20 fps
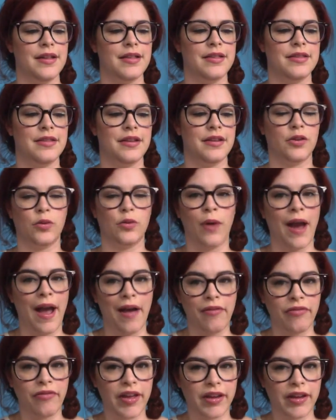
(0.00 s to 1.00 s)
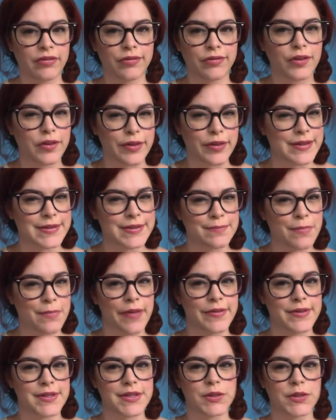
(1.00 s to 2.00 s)
the graphic for this
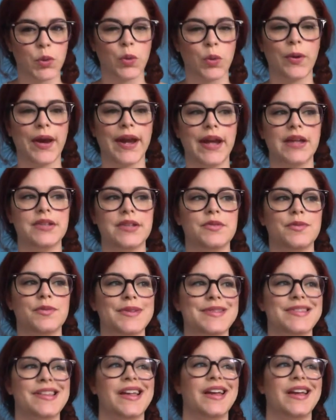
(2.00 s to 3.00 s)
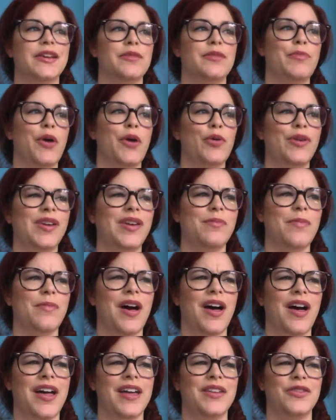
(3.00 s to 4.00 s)
month's crate was like
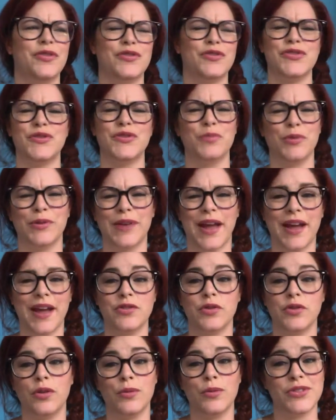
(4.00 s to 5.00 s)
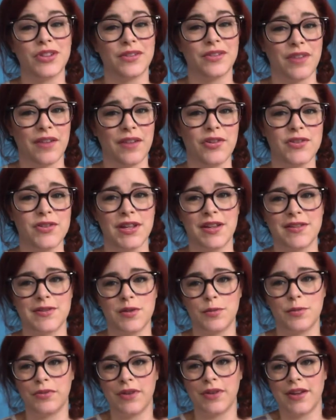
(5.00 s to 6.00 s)
Pokemon or Supernatural, which I've never seen
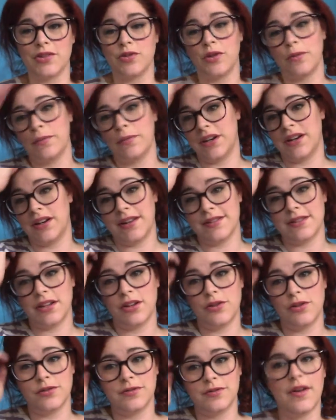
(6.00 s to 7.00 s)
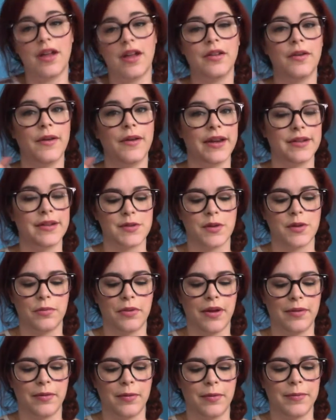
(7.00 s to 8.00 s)
Supernatural, but it has a huge following, so I
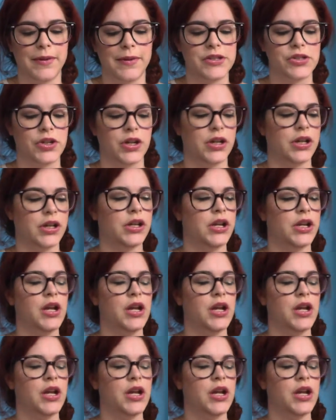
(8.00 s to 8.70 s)
probably should